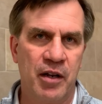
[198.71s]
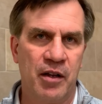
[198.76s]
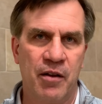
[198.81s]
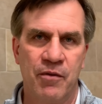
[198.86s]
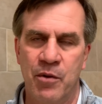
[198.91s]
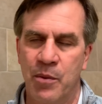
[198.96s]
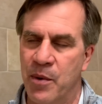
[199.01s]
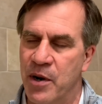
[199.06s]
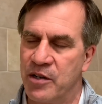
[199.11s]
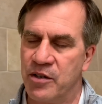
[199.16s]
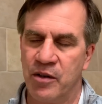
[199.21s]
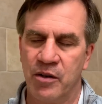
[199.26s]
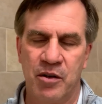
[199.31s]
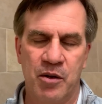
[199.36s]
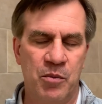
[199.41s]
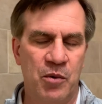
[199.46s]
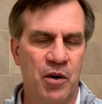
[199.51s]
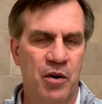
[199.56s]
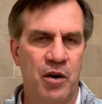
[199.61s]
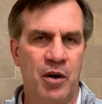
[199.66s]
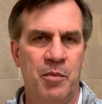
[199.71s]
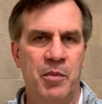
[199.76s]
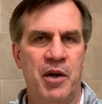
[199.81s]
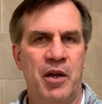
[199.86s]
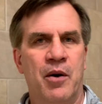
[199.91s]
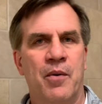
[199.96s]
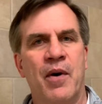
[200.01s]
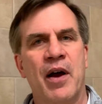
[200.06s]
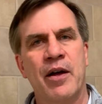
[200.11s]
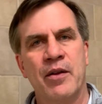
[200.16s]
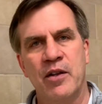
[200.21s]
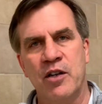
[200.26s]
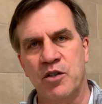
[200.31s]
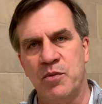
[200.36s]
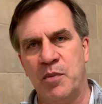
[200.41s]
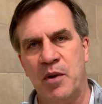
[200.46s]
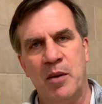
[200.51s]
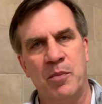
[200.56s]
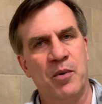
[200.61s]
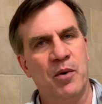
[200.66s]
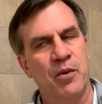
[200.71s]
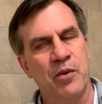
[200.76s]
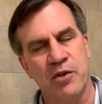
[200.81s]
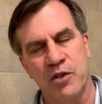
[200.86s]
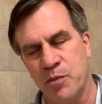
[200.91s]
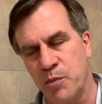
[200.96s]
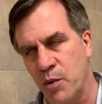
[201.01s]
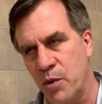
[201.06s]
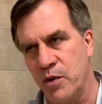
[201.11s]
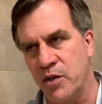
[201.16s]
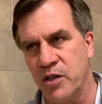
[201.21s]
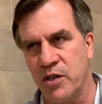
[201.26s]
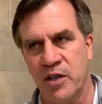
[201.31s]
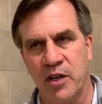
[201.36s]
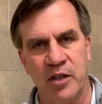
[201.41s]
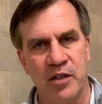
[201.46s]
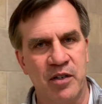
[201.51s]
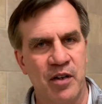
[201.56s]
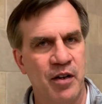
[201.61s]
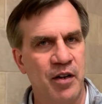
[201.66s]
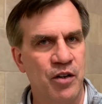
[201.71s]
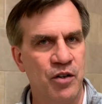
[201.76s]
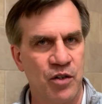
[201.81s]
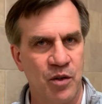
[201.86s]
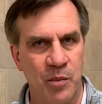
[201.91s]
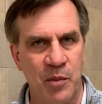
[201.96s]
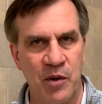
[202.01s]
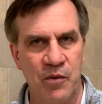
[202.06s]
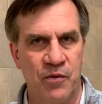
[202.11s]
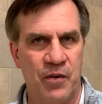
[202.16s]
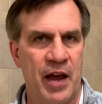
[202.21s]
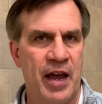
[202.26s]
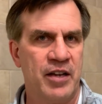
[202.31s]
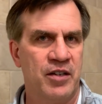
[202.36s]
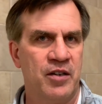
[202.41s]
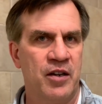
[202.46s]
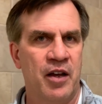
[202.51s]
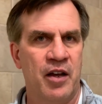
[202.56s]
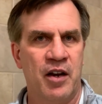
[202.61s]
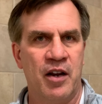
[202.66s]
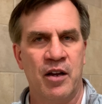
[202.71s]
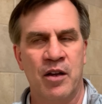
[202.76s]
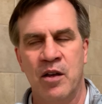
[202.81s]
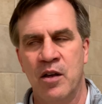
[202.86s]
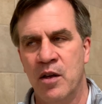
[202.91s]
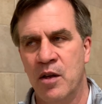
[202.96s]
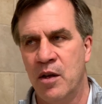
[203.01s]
I love the wrestling community, being around these people. The sport just continues to be fascinating.